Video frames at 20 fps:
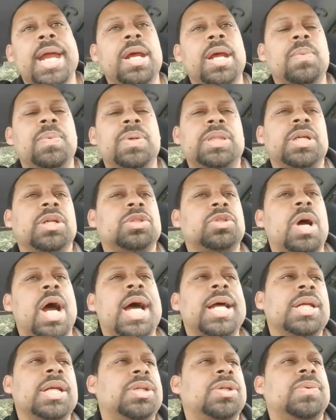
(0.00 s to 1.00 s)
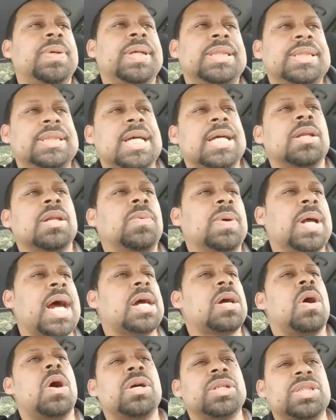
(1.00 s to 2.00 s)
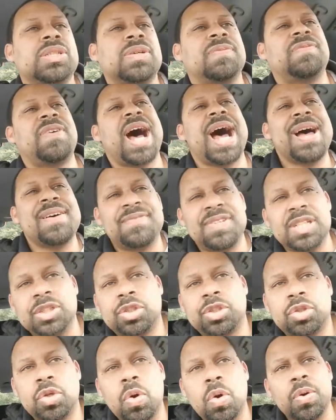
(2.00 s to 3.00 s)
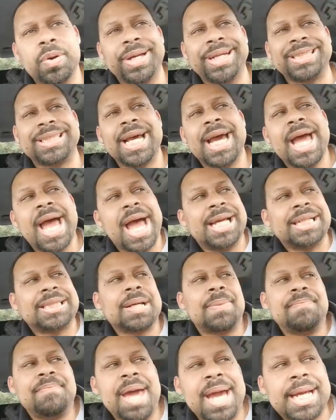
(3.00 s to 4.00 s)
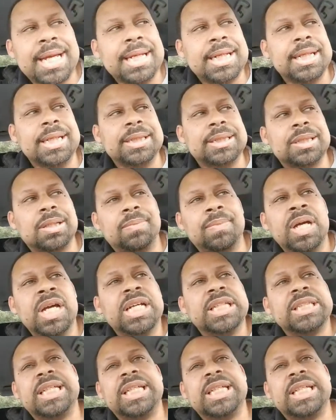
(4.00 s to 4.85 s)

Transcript: And then what they're trying to do is sell what I call surviving stories as a mechanism